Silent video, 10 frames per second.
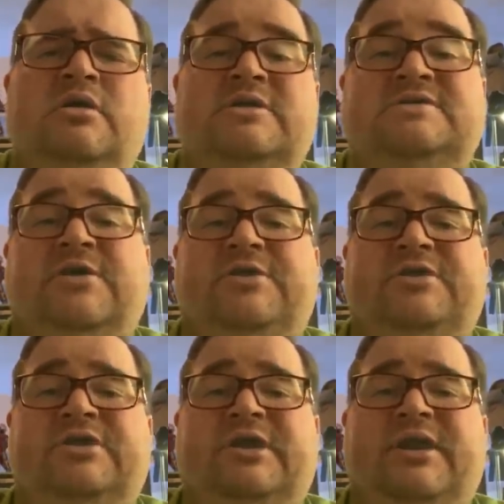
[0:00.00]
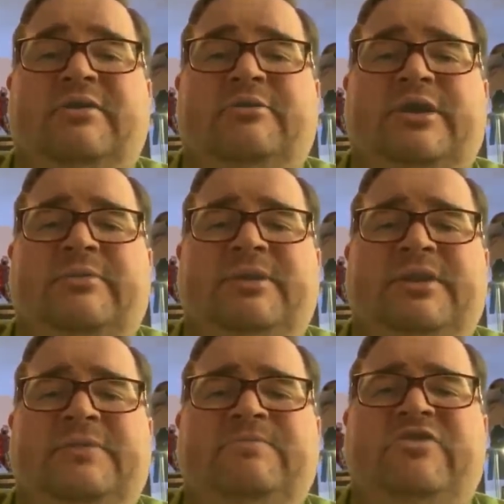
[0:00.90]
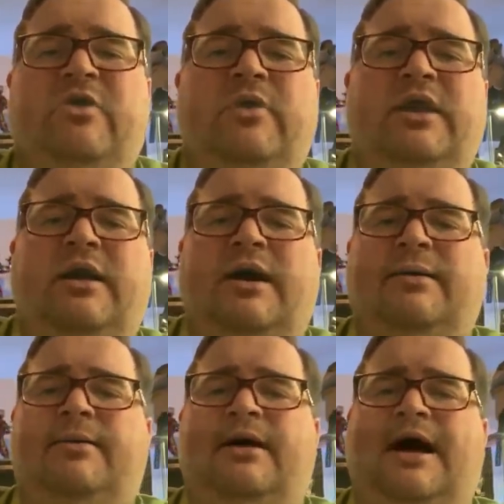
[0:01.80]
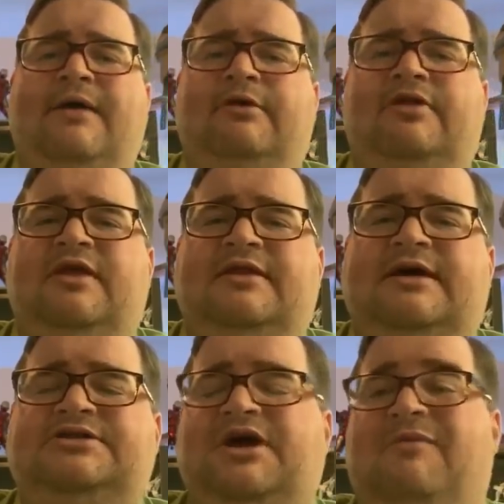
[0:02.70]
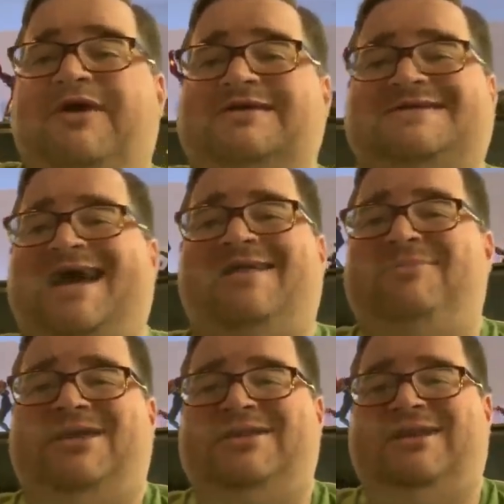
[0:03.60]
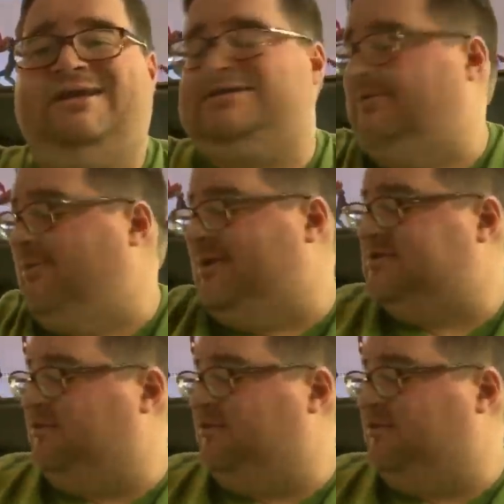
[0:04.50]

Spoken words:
They're good. I would recommend it. So I would think that John Wick has got to be in the next couple months.